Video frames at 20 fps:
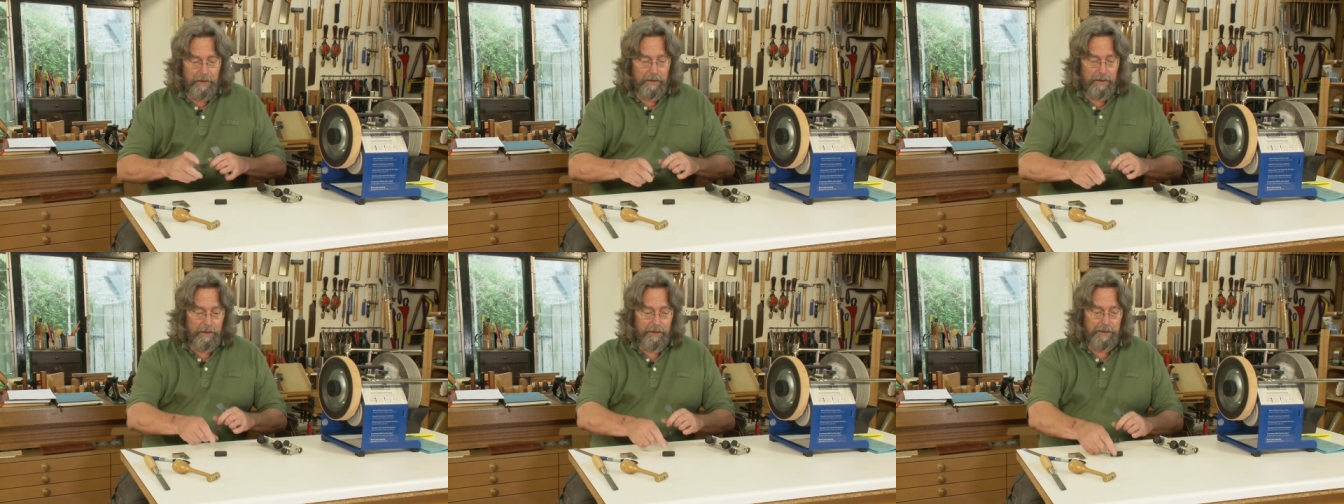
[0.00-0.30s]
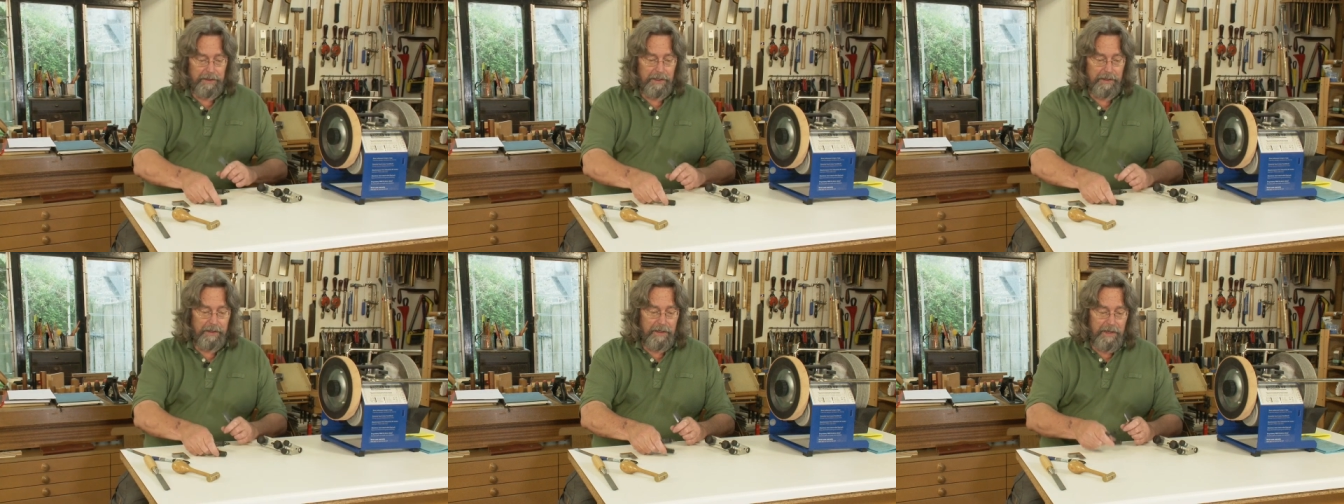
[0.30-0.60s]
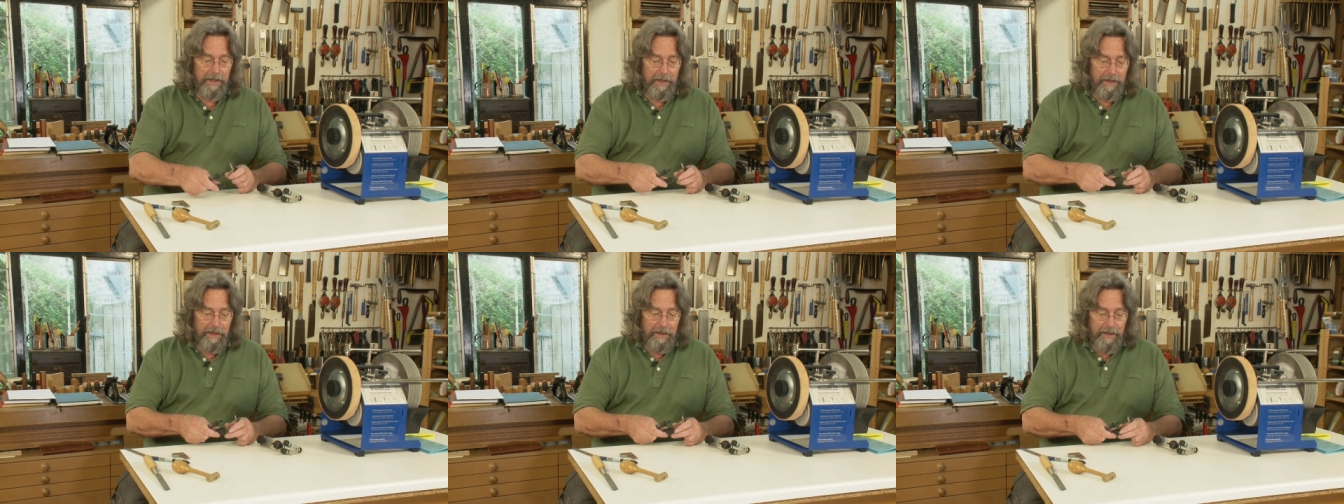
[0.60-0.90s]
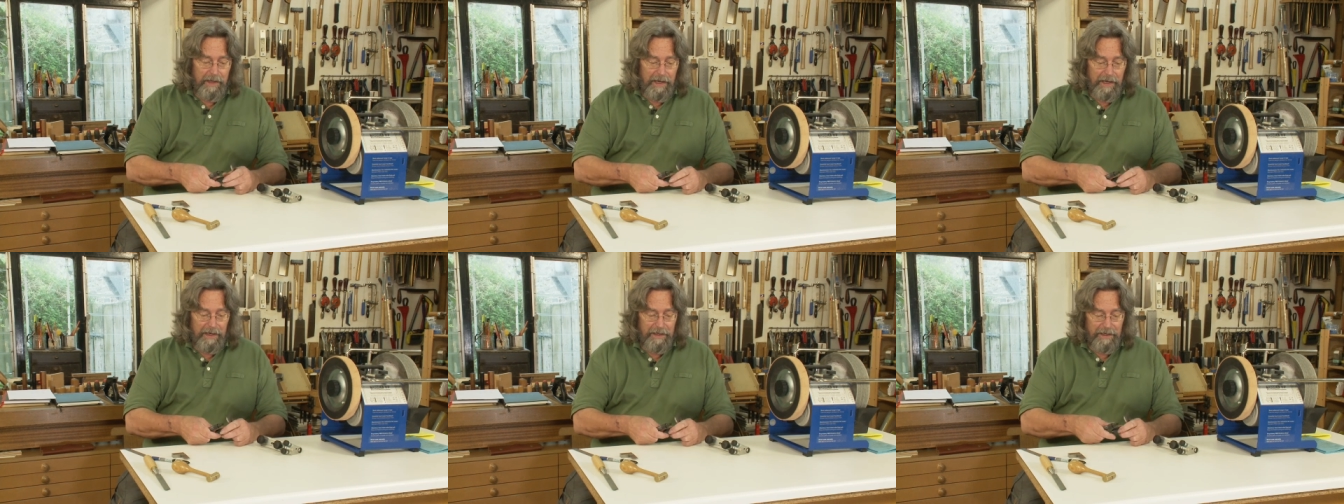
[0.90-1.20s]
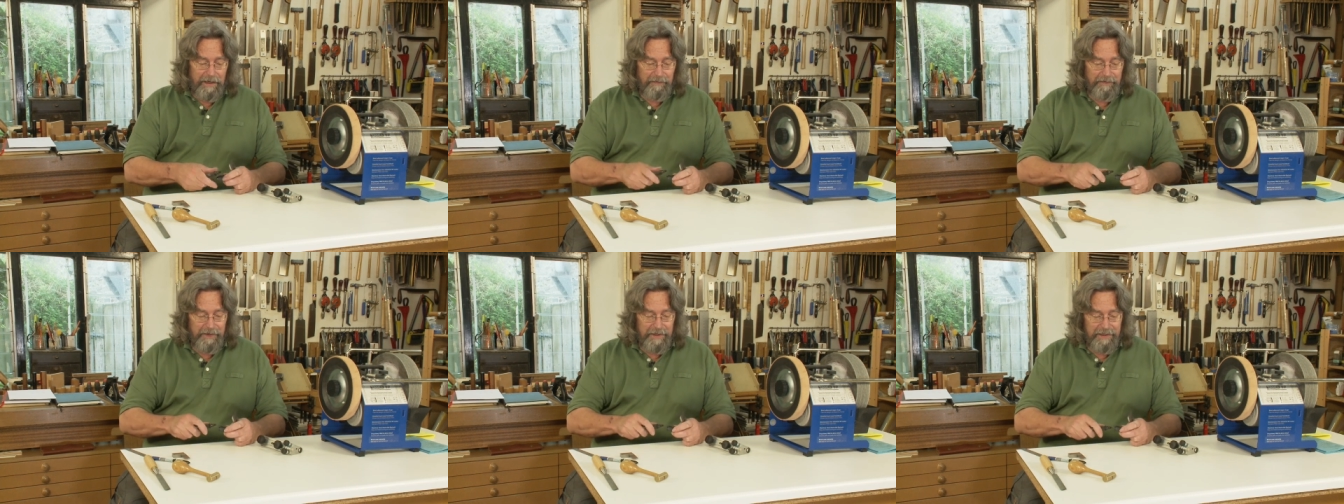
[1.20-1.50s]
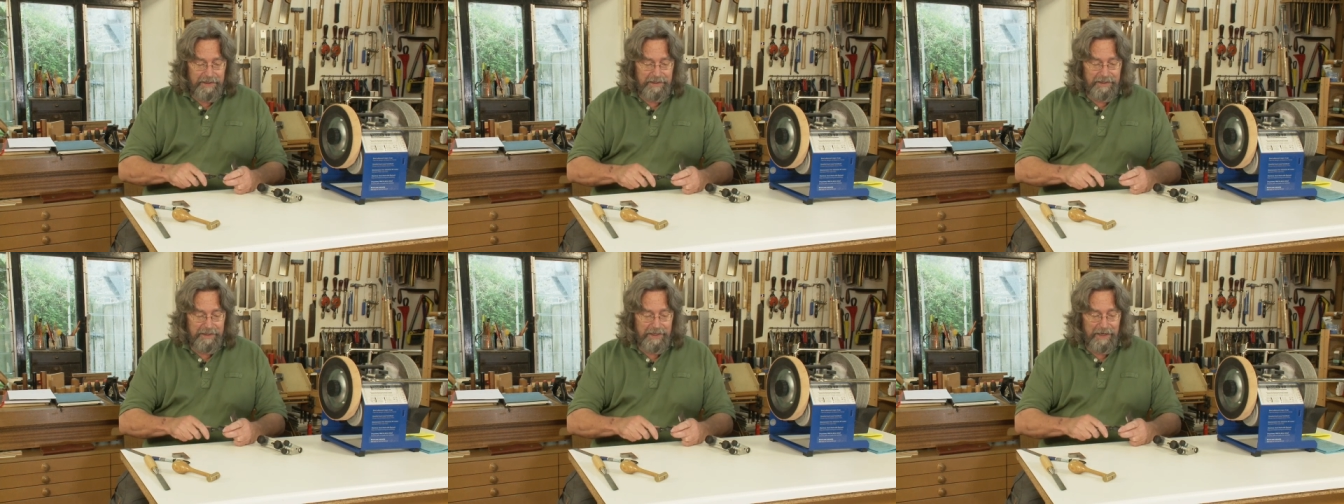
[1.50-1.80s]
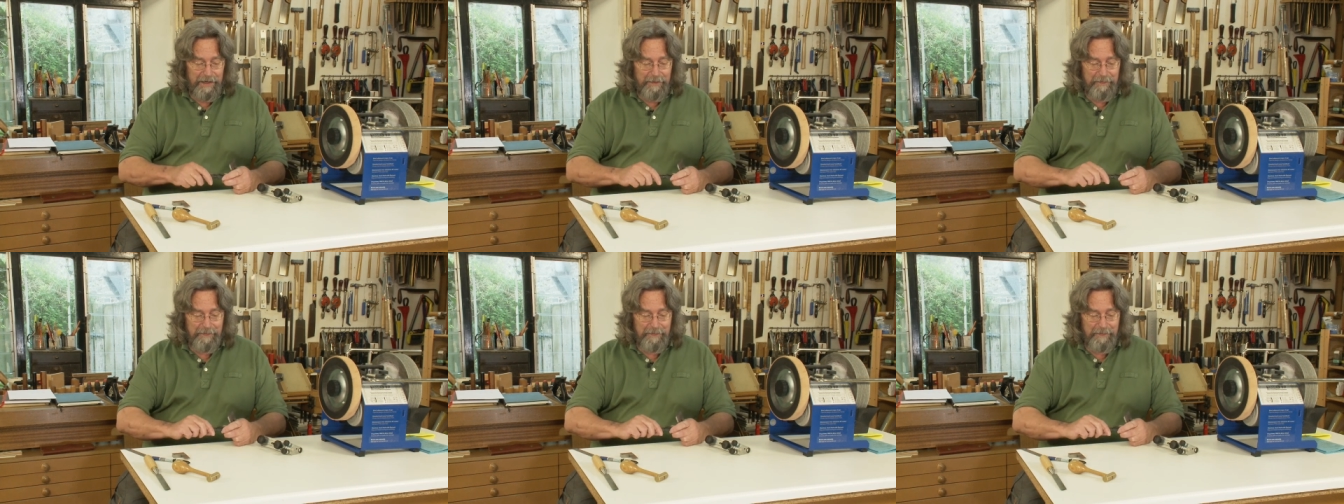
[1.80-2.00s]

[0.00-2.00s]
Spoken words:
Good. I love this